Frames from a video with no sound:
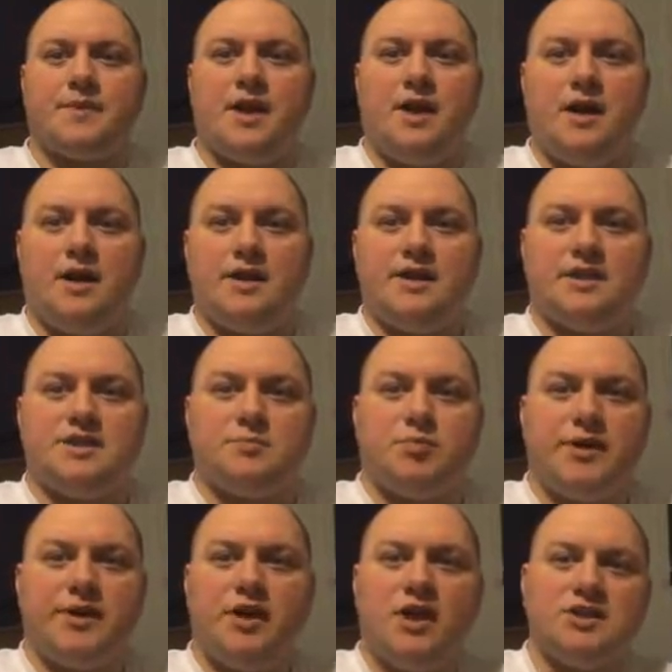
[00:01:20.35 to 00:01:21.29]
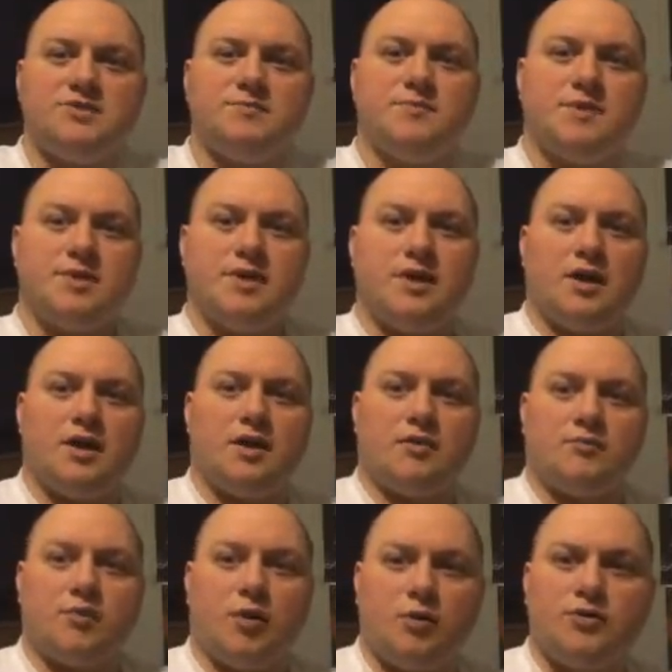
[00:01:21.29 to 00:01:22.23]
It's a pretty awesome
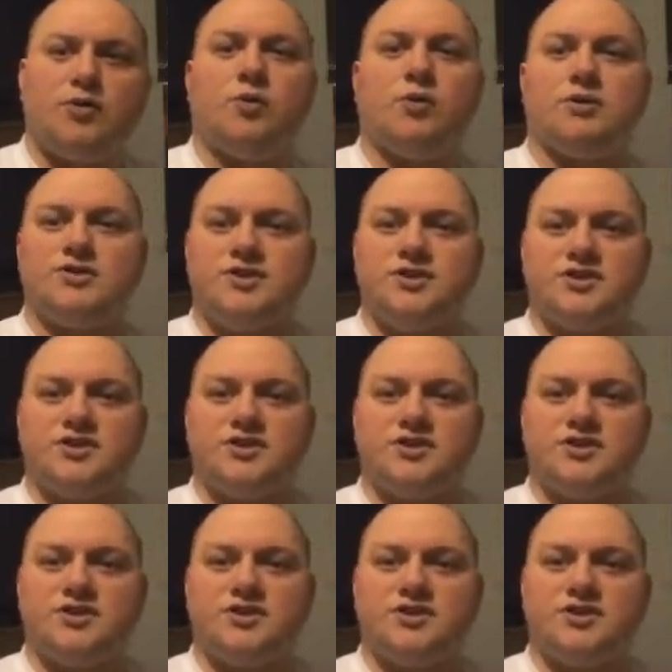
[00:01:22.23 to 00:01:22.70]
road course